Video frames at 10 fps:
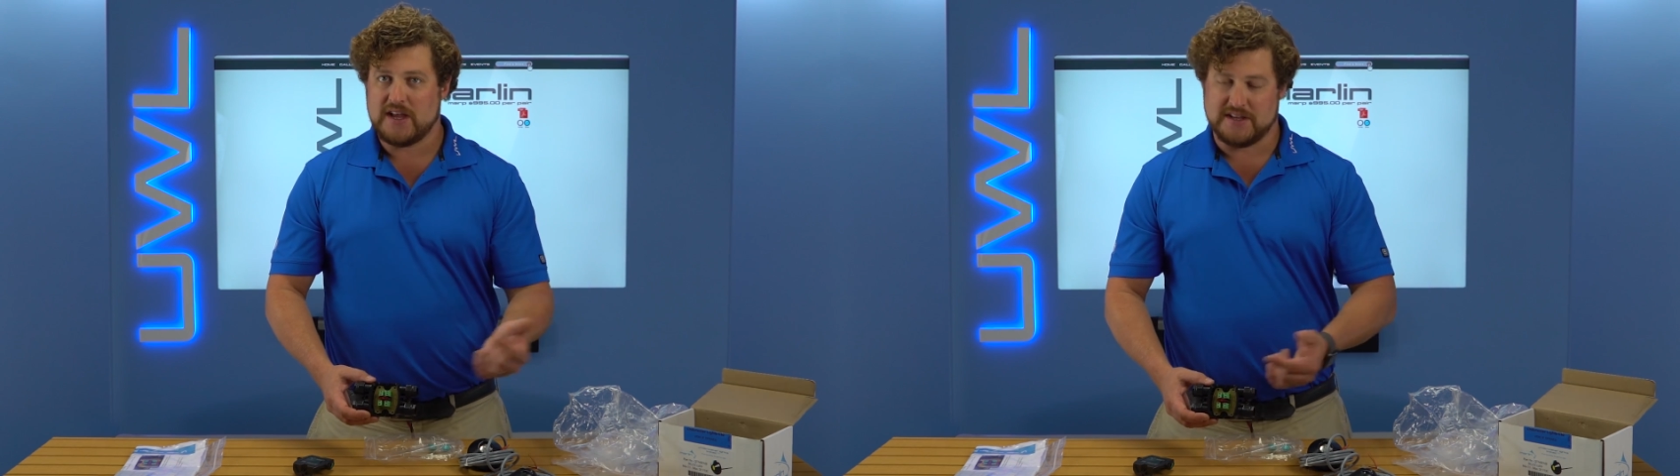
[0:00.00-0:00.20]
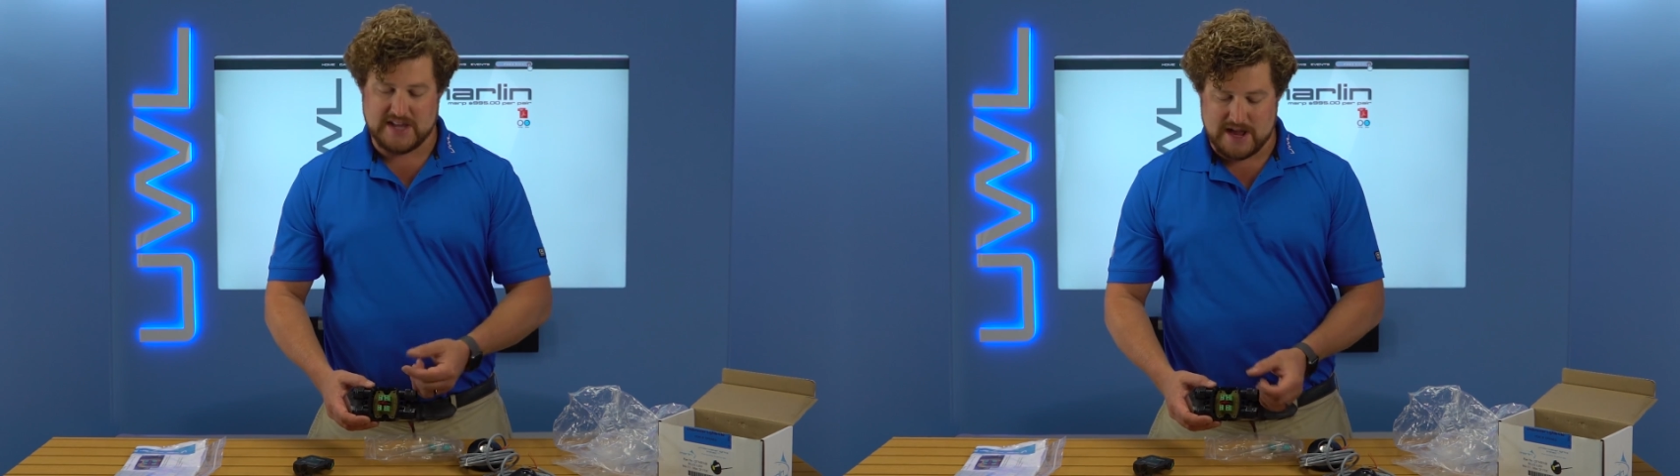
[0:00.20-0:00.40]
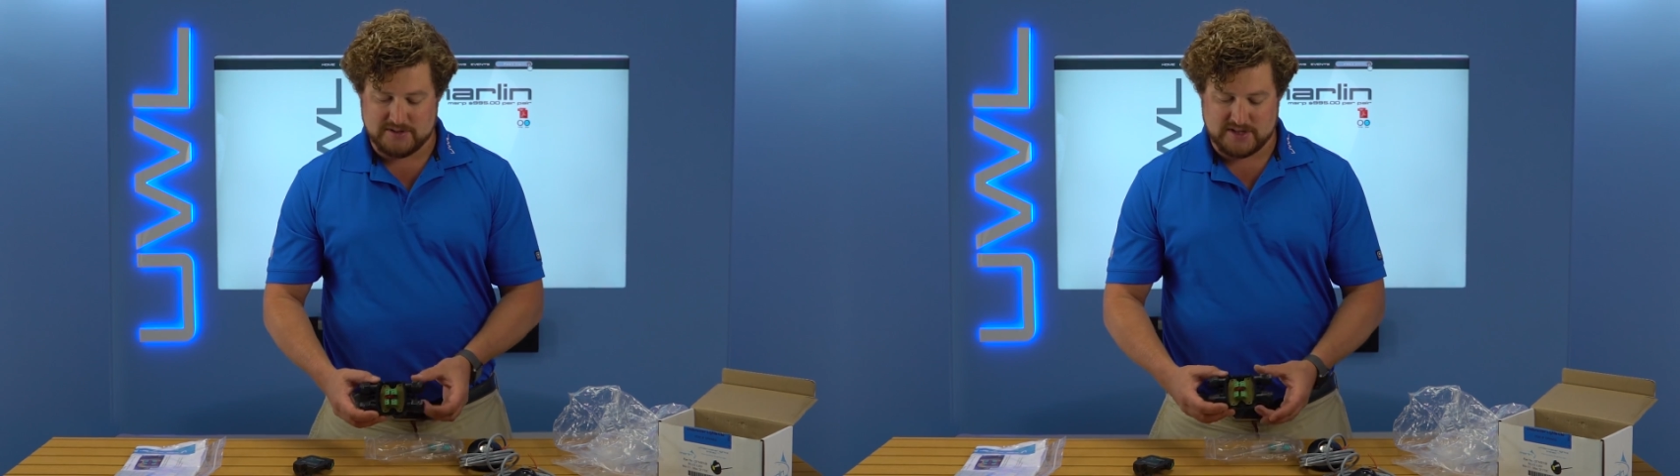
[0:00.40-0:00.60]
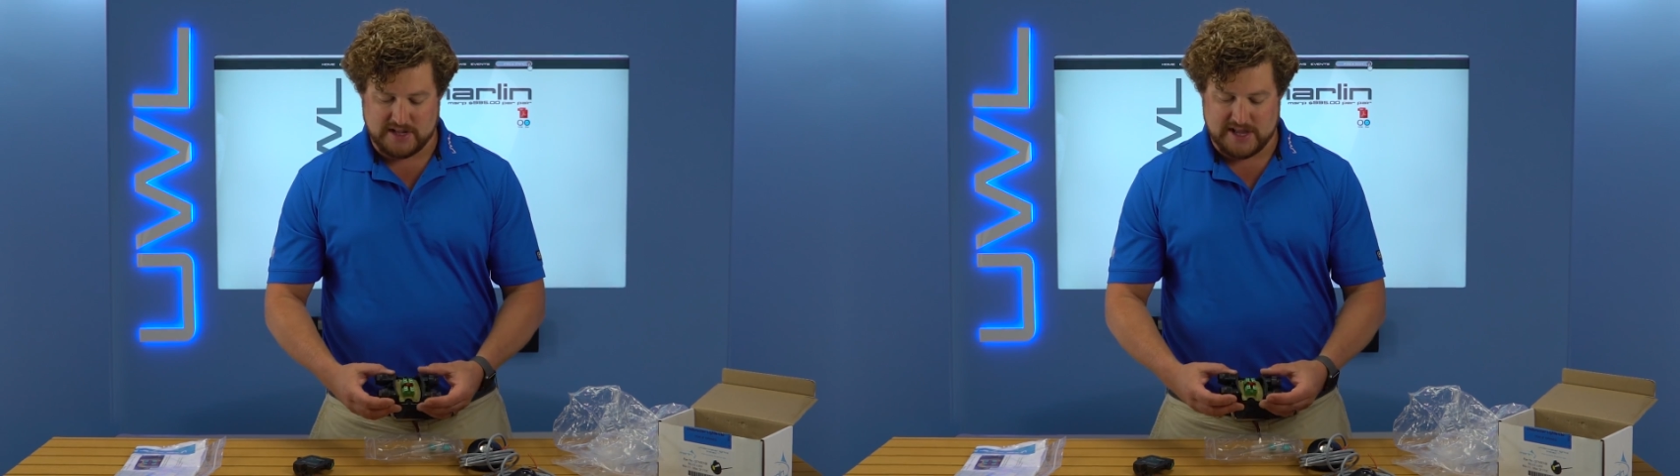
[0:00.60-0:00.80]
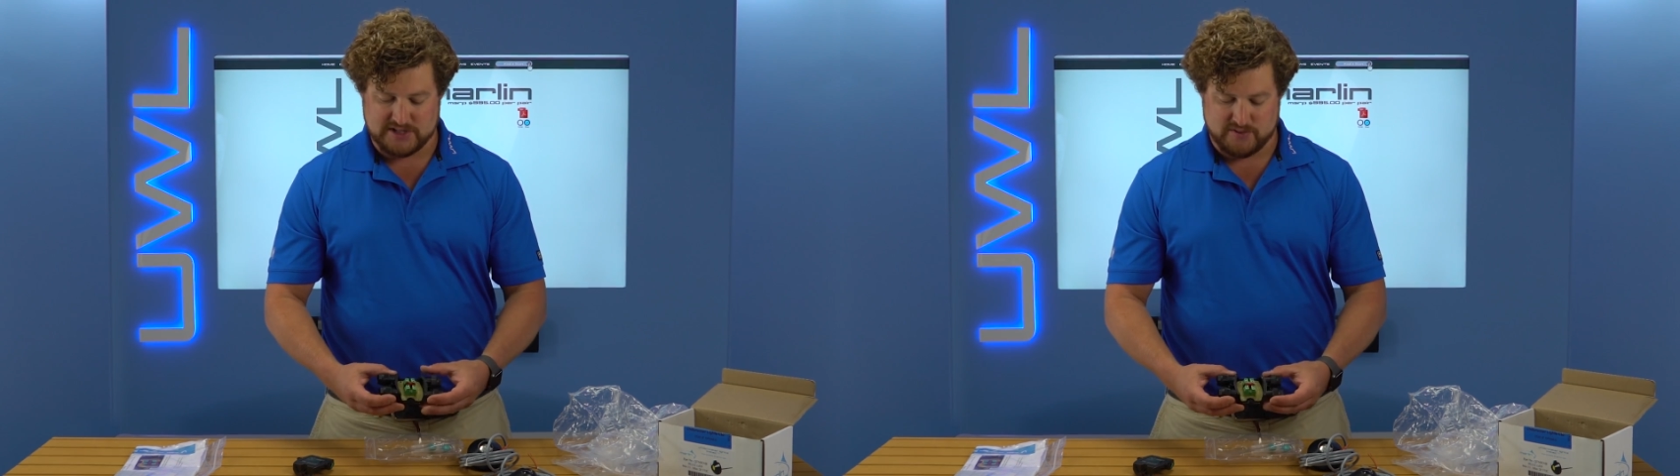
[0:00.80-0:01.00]
down to the
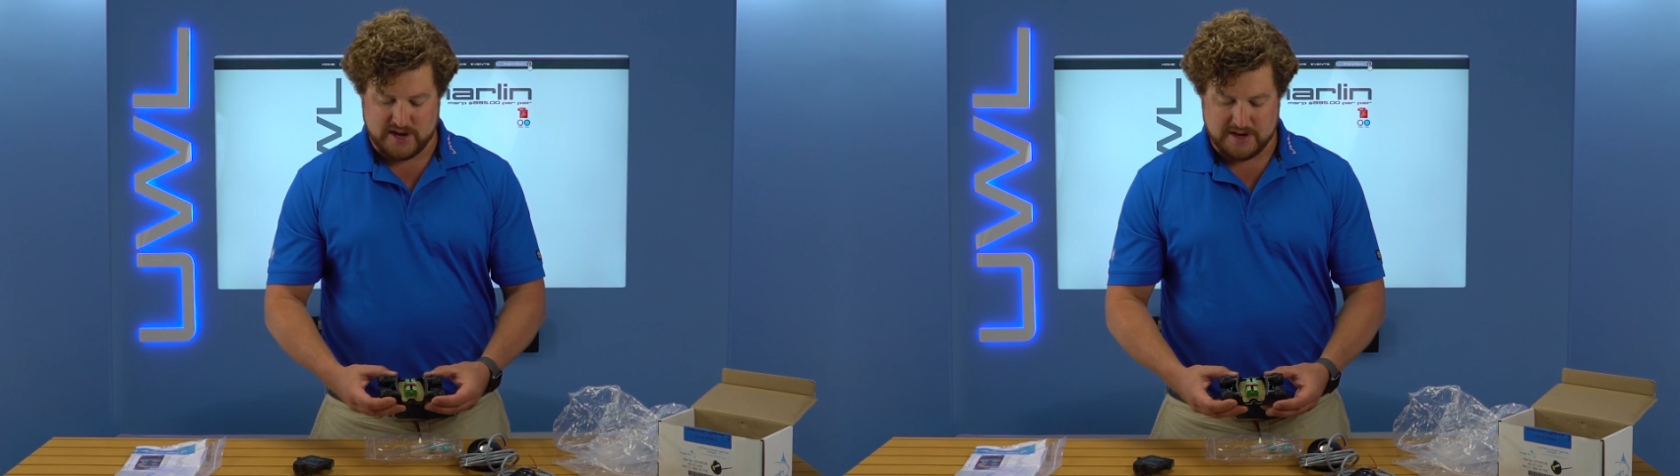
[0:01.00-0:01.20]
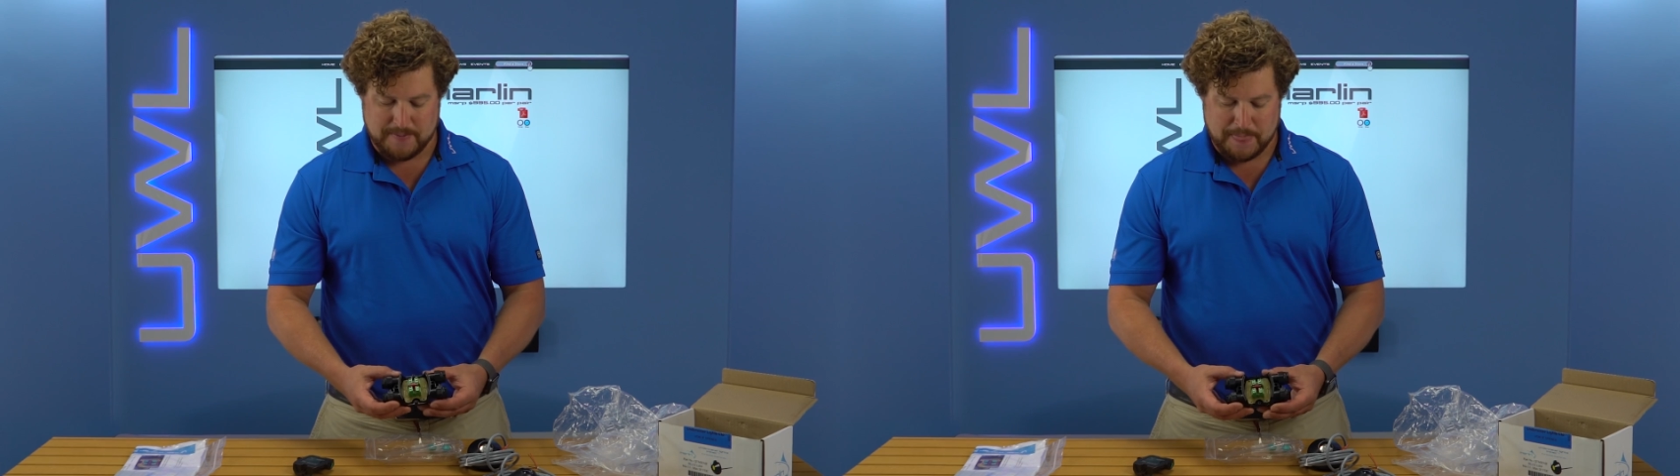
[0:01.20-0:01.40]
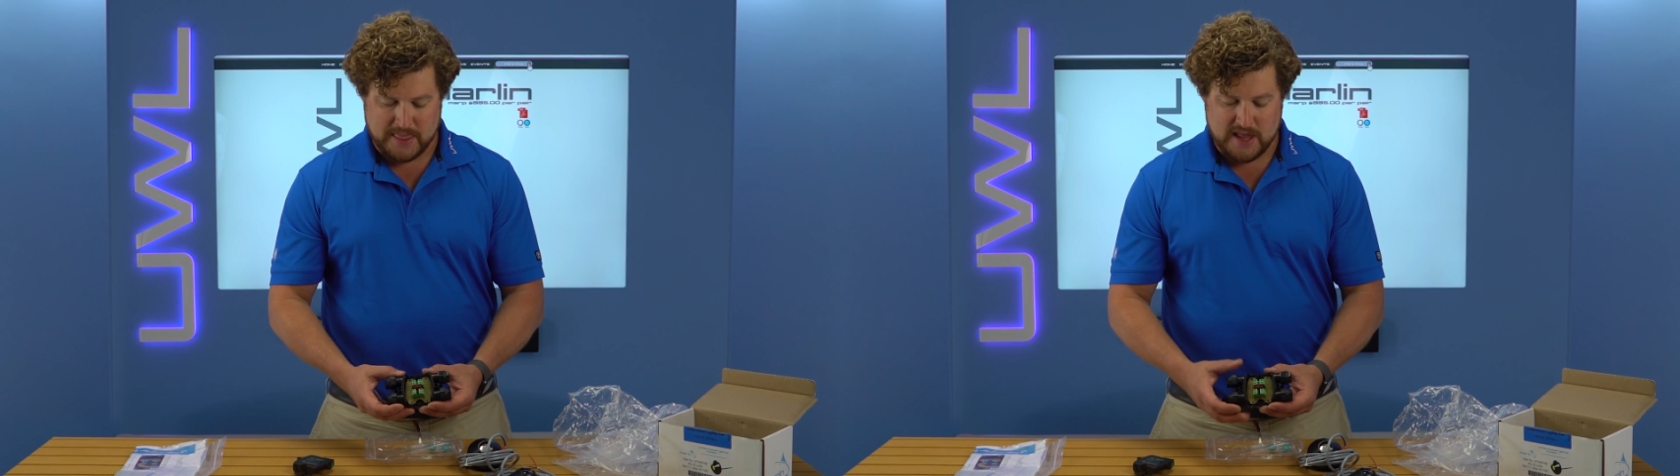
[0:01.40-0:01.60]
lazarette